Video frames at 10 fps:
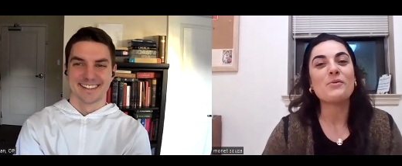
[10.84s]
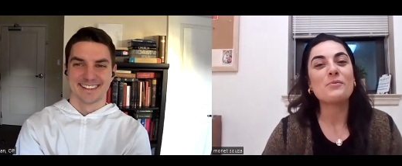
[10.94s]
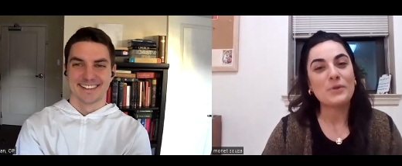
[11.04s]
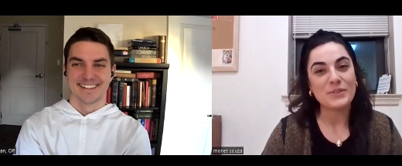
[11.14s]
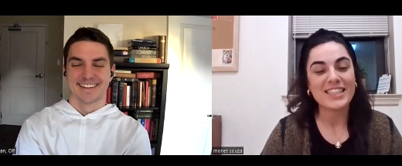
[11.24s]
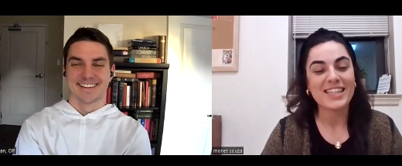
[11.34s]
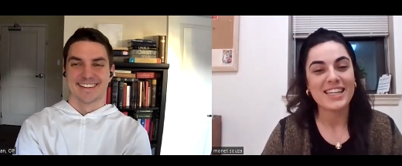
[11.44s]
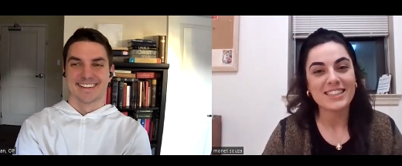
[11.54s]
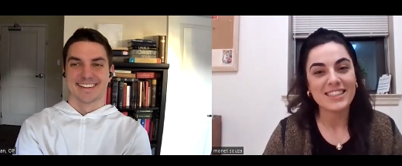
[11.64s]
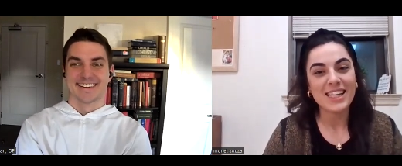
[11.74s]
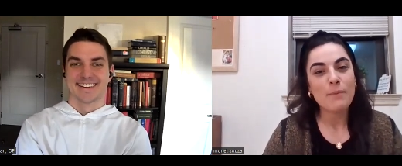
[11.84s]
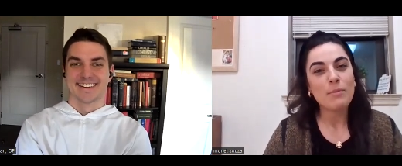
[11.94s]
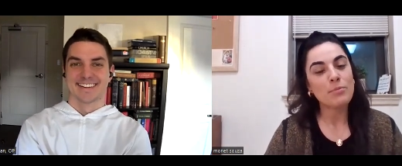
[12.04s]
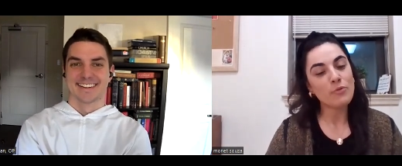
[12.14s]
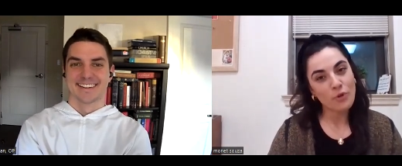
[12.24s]
Speaker 1: about woundedness.
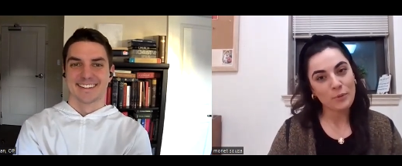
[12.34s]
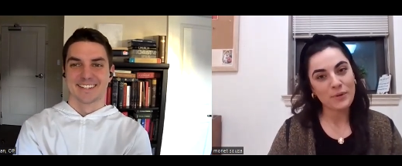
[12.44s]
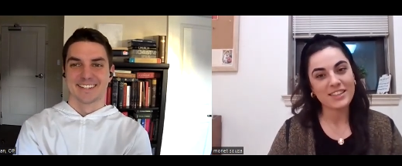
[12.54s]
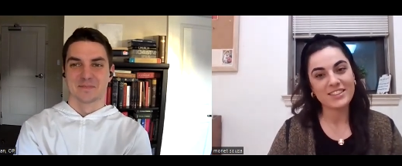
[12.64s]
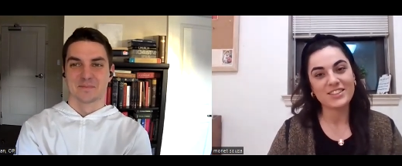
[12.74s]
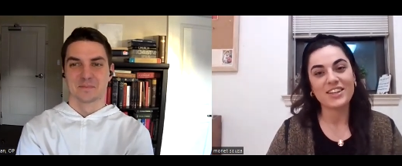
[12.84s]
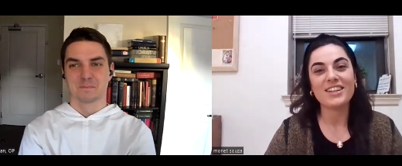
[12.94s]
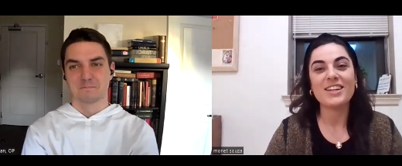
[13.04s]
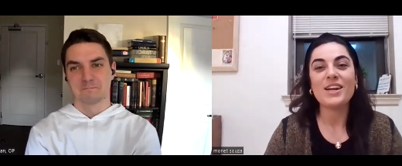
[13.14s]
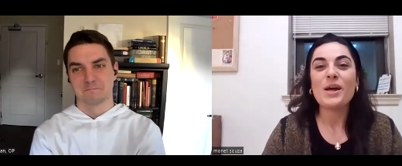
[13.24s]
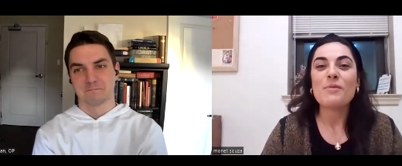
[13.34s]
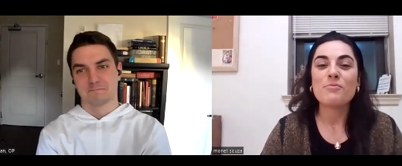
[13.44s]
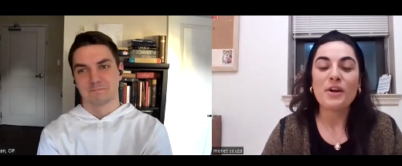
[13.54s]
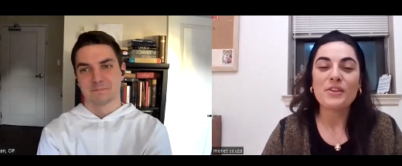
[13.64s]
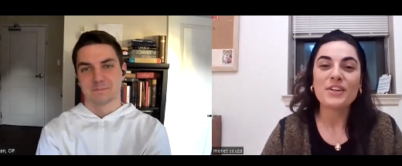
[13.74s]
Before we get started,
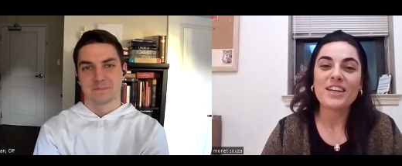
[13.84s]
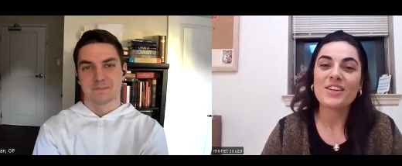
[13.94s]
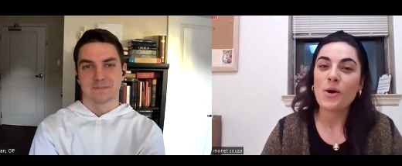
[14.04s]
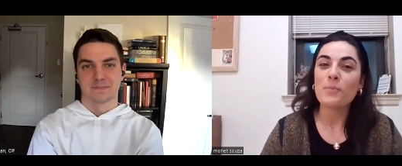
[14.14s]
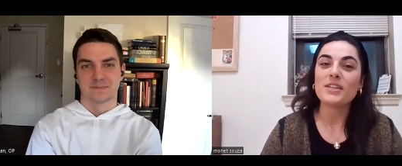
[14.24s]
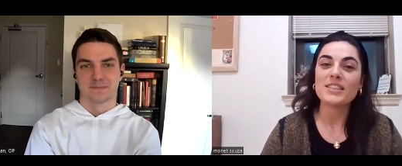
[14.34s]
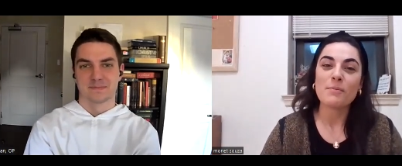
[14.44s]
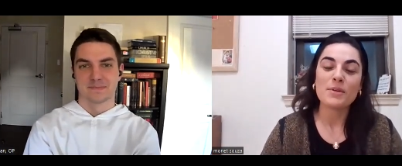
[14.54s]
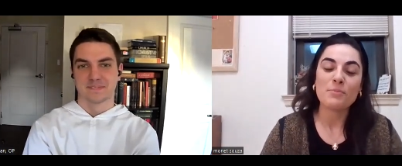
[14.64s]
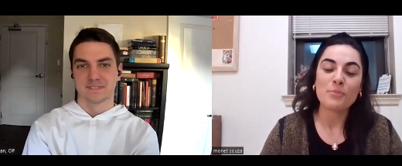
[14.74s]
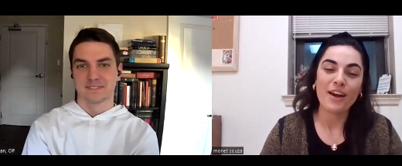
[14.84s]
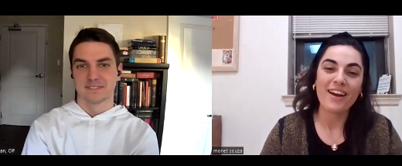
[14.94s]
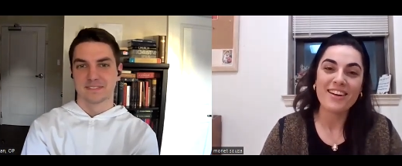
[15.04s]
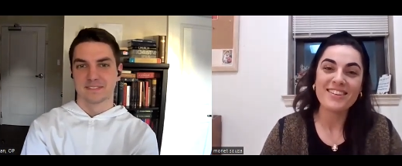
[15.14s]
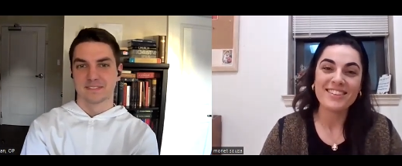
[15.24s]
Brother, can you open us up in a
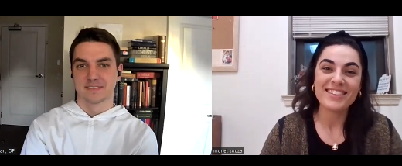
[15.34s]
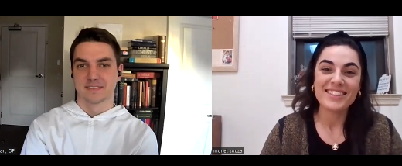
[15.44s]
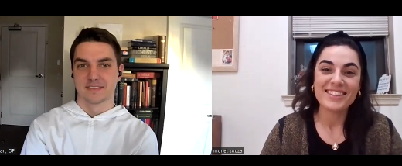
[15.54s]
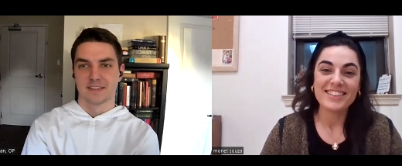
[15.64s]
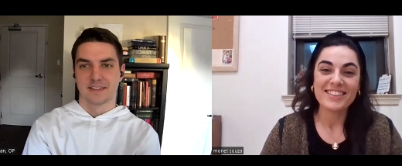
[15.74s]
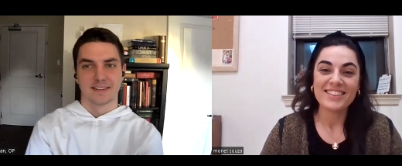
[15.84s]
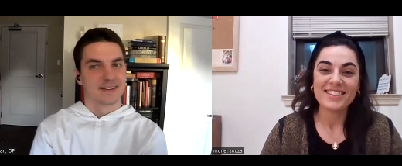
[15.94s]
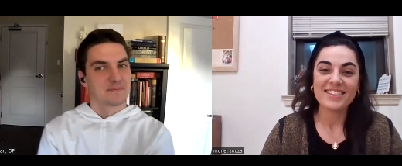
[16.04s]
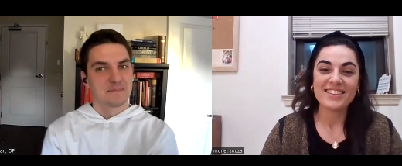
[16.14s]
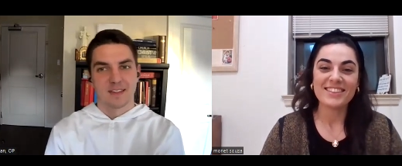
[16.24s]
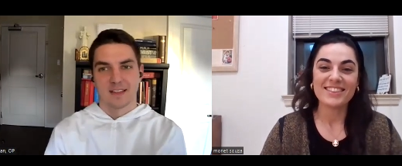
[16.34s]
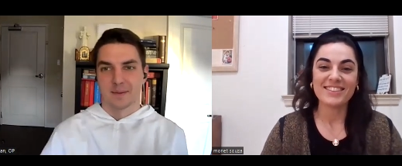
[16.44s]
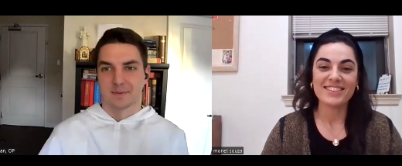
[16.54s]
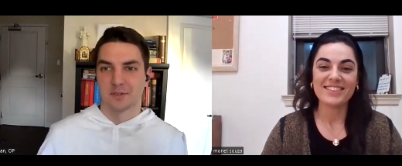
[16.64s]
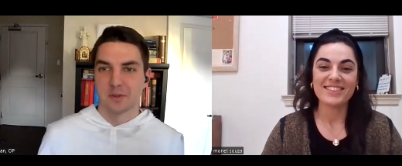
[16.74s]
prayer?
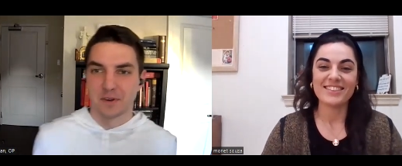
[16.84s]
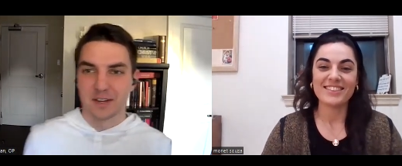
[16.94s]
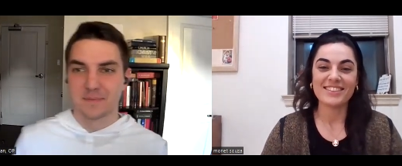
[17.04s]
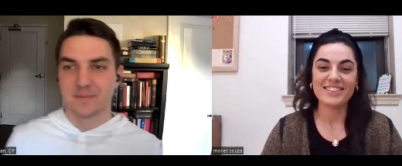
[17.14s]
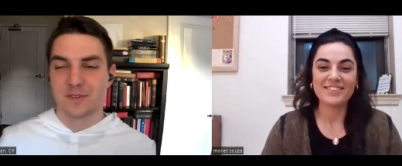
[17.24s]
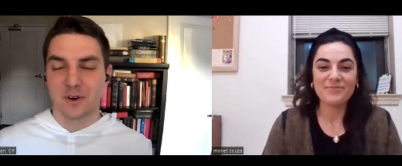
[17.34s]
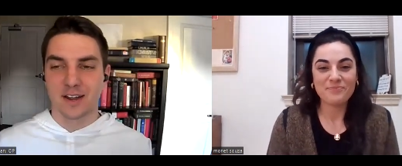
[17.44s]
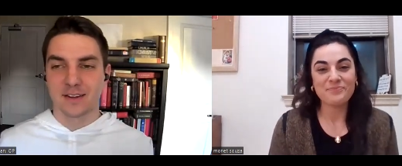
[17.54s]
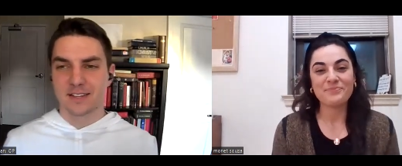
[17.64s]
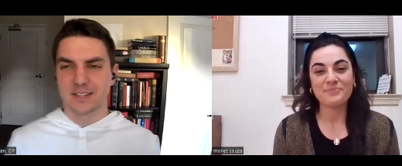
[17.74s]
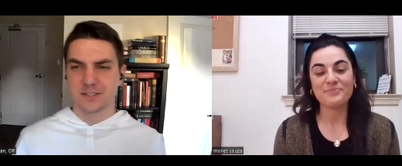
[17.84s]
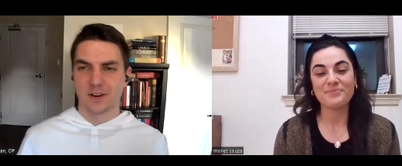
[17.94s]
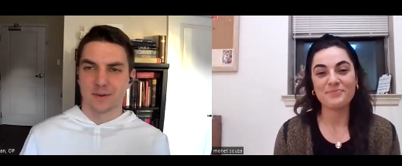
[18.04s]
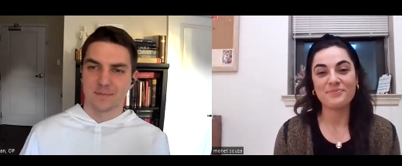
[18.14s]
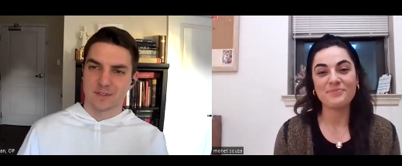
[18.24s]
Speaker 2: Absolutely, Monet. All right, let's
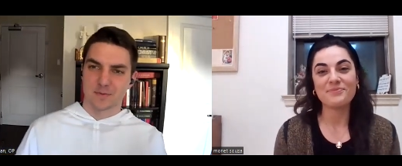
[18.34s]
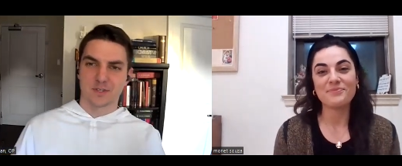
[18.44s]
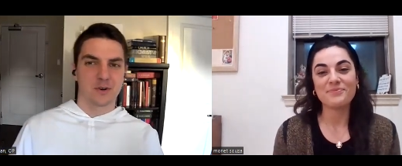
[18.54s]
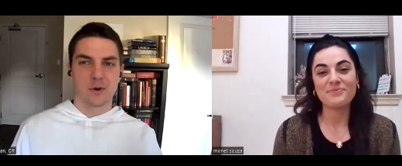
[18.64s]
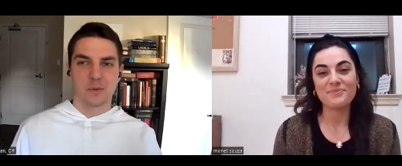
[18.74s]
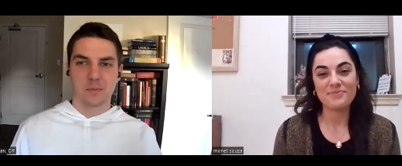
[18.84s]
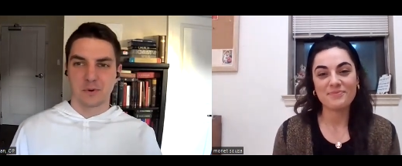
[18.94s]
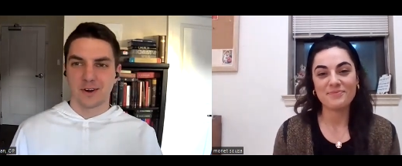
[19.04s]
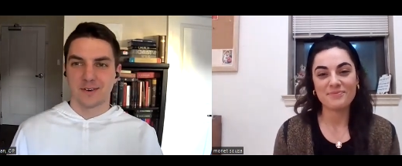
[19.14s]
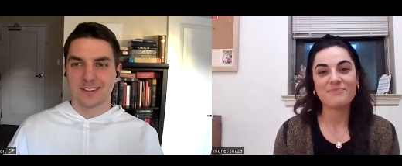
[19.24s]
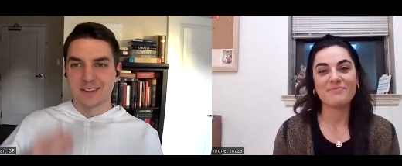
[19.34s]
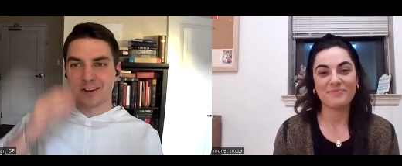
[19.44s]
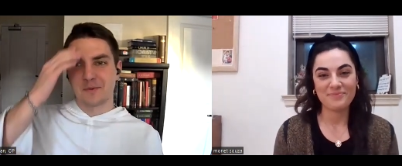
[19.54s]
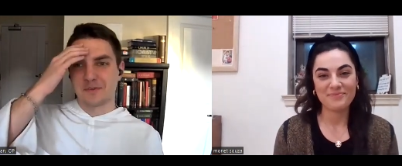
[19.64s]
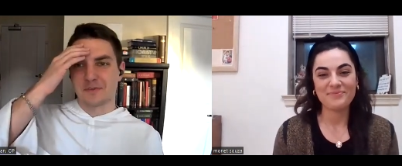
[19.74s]
start as we start all prayer. In the
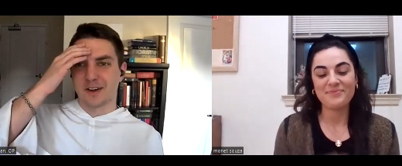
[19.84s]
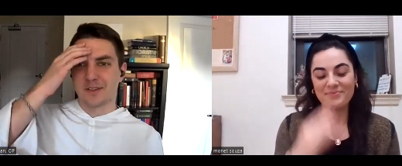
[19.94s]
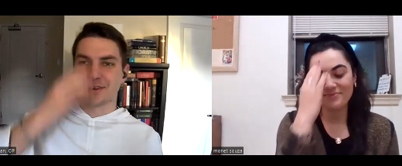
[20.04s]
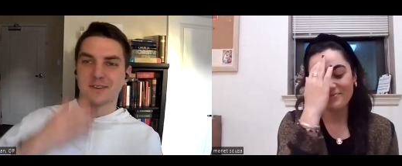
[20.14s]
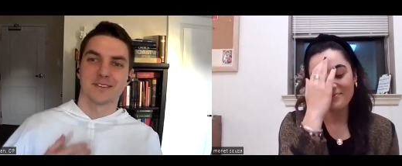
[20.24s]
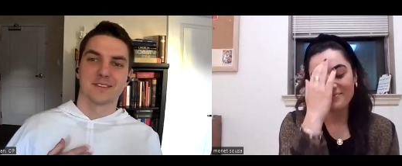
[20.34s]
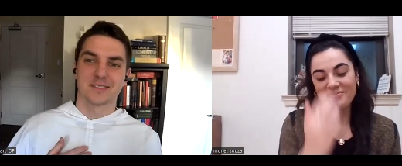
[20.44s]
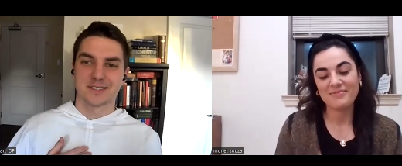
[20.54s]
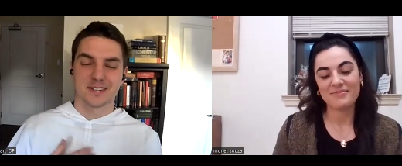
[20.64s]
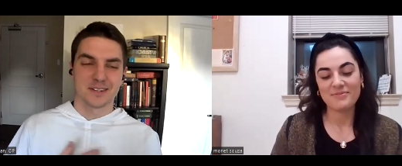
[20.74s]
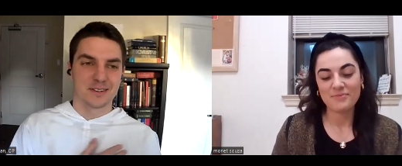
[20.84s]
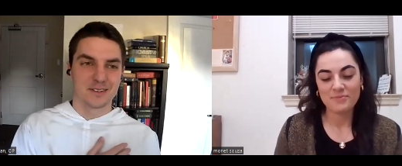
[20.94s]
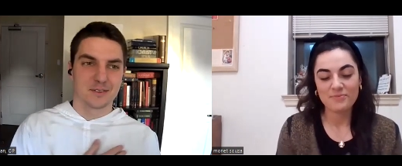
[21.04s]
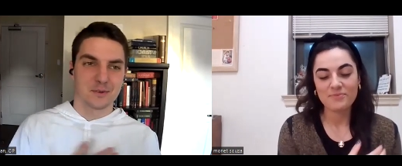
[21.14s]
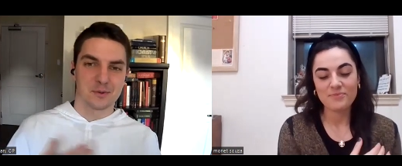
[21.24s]
name of the Father, and the
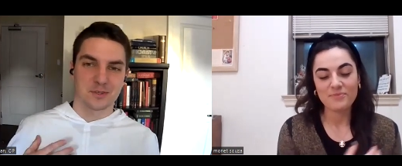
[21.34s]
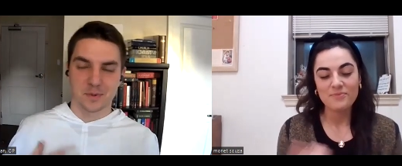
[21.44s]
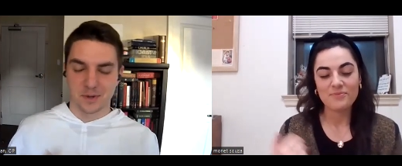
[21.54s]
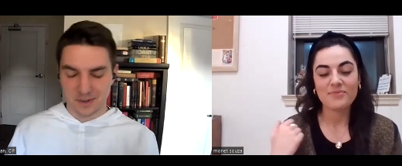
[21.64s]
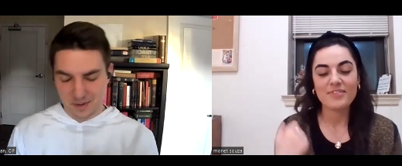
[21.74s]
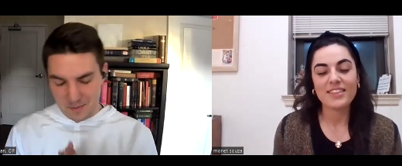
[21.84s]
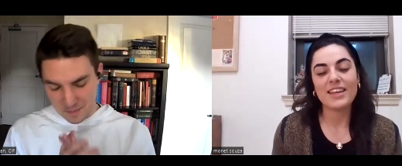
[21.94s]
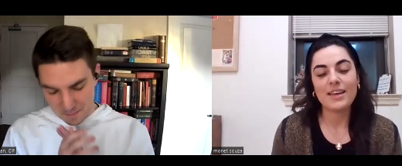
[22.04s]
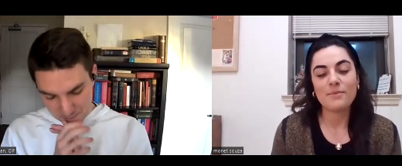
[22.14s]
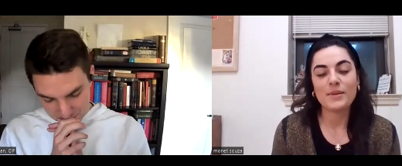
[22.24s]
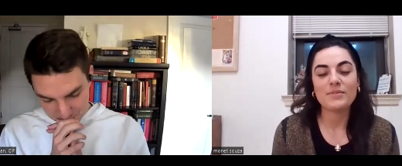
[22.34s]
Son, and the Holy Spirit. Amen.